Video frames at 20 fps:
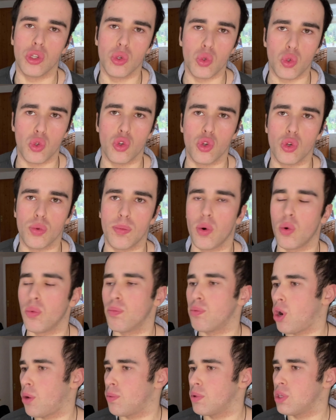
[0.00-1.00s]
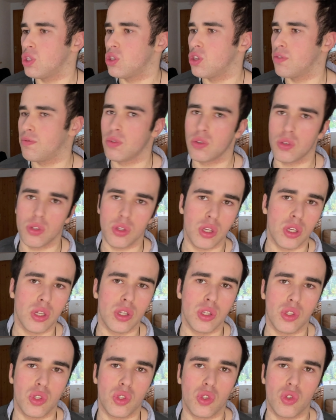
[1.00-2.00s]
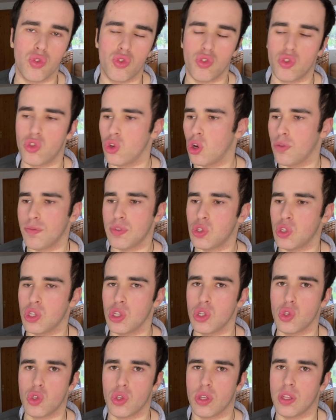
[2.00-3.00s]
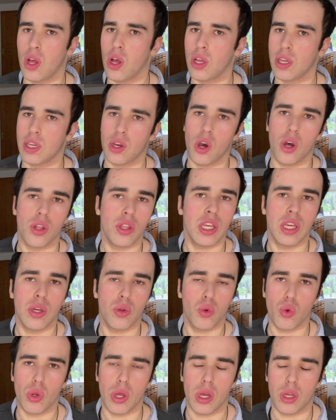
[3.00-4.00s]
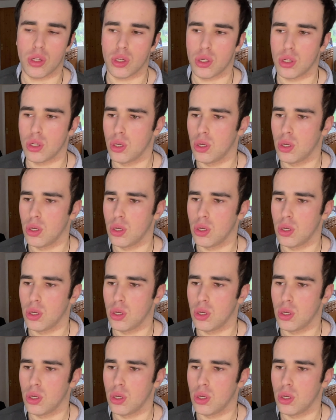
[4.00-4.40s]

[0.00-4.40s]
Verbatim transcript: YouTube or probably different services like on the internet.